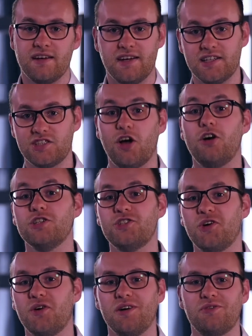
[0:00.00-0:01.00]
There's
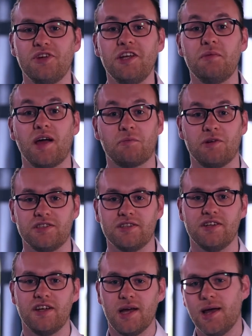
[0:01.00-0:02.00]
also a feedback button.
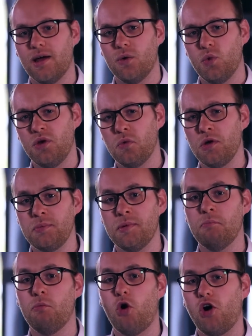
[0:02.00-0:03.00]
We would be
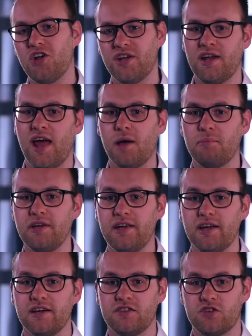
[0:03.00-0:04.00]
more than happy
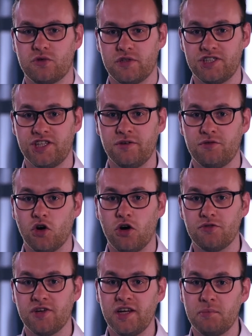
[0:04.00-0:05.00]
to receive your
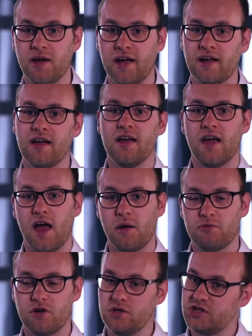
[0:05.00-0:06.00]
feedback and
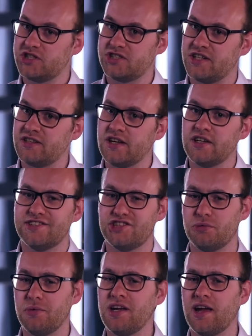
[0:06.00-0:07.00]
process it
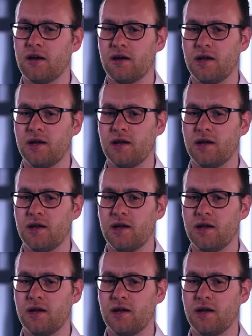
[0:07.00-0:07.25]
so we can